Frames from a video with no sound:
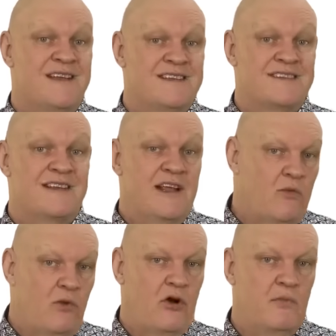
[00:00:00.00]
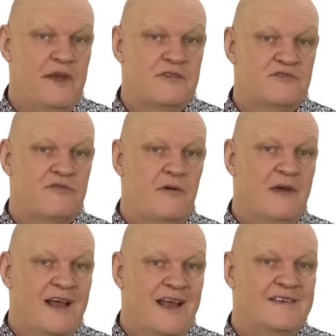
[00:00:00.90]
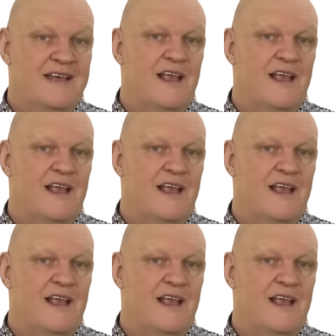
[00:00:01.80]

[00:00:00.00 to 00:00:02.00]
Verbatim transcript: steel, while being strong, has